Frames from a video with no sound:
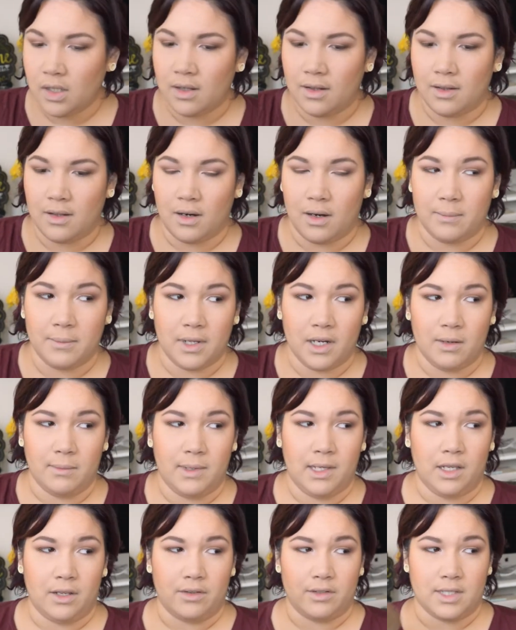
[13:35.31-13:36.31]
And I'm going to
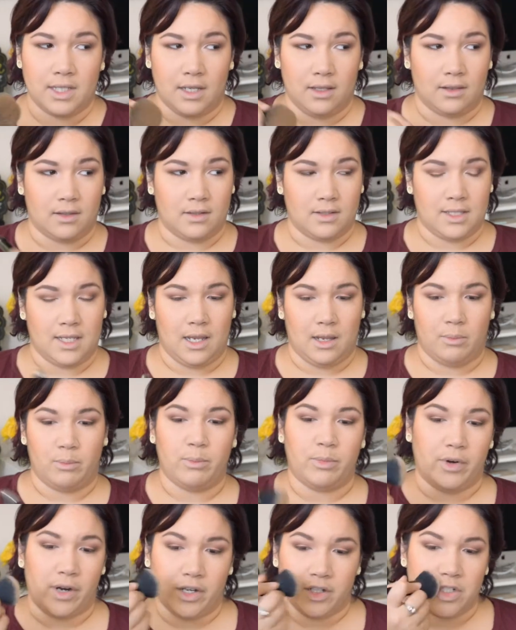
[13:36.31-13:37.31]
be using the
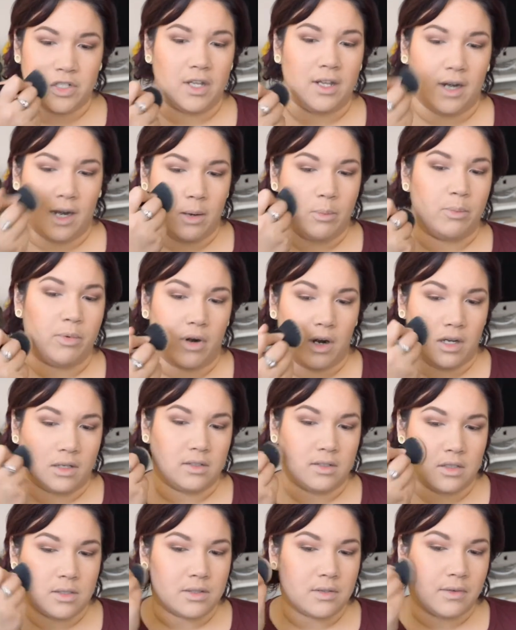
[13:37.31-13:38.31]
same brush that I
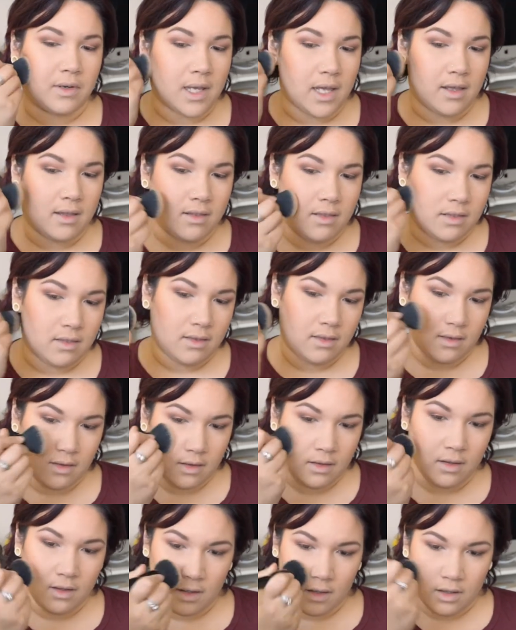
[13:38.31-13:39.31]
bronzed with,
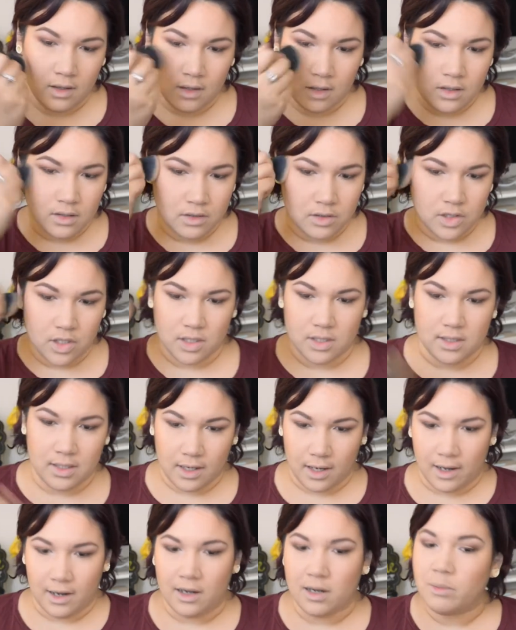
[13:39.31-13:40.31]
just to
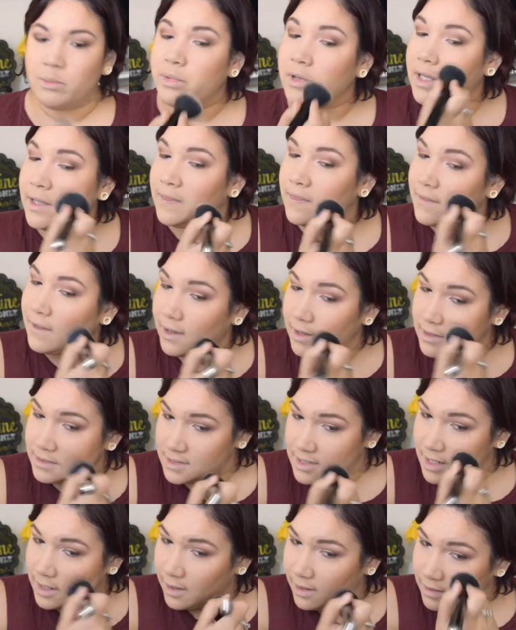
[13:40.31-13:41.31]
kind of blend that
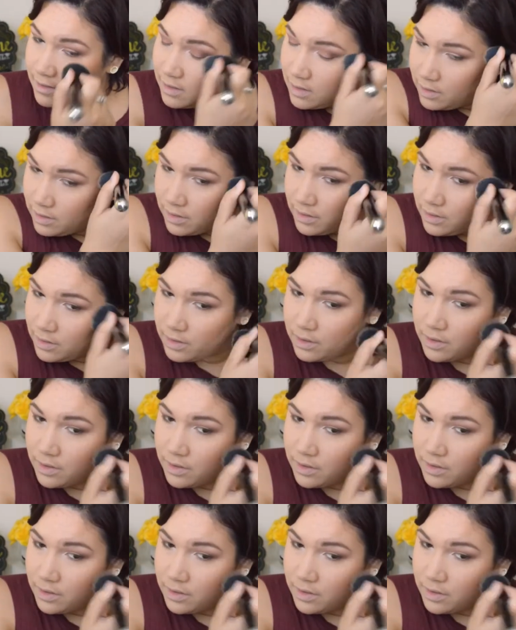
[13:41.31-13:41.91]
together.